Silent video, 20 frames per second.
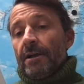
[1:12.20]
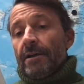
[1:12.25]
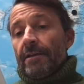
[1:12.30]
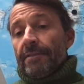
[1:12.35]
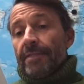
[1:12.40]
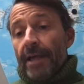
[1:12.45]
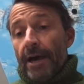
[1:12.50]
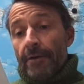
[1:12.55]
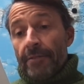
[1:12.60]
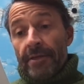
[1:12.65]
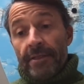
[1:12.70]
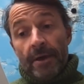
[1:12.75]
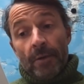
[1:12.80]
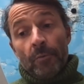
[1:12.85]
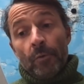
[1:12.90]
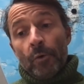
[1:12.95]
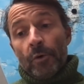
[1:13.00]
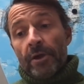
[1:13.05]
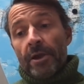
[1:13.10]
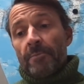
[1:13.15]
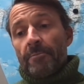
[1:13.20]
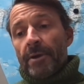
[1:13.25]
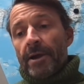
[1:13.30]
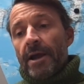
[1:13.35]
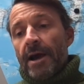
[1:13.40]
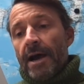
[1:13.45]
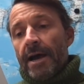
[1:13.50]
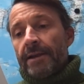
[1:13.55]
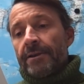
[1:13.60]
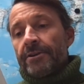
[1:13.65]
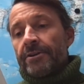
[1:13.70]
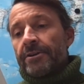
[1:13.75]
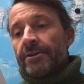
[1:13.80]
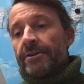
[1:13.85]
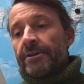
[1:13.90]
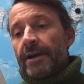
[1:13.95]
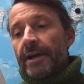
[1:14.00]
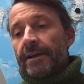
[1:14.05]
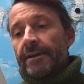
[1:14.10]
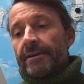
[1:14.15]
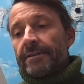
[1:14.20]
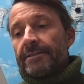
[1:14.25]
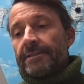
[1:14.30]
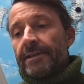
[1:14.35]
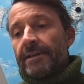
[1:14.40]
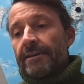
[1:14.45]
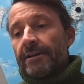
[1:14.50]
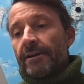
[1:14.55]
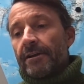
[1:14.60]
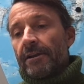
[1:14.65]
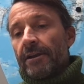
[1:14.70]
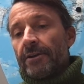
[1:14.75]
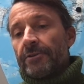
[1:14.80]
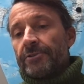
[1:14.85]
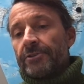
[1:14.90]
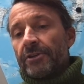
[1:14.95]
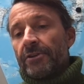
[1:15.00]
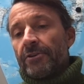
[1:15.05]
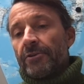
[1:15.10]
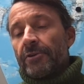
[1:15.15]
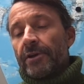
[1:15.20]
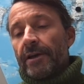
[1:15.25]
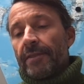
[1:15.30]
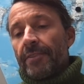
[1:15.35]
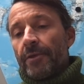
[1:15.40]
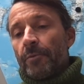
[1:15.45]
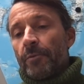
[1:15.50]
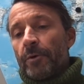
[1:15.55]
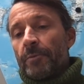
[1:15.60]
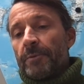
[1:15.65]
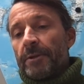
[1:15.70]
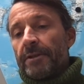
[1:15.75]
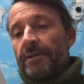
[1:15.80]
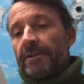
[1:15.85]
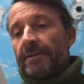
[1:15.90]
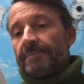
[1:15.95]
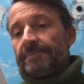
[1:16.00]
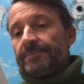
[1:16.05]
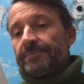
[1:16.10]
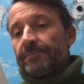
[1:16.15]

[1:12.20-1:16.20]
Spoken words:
Now that I'm walking behind her, I can take a closer look at the woman.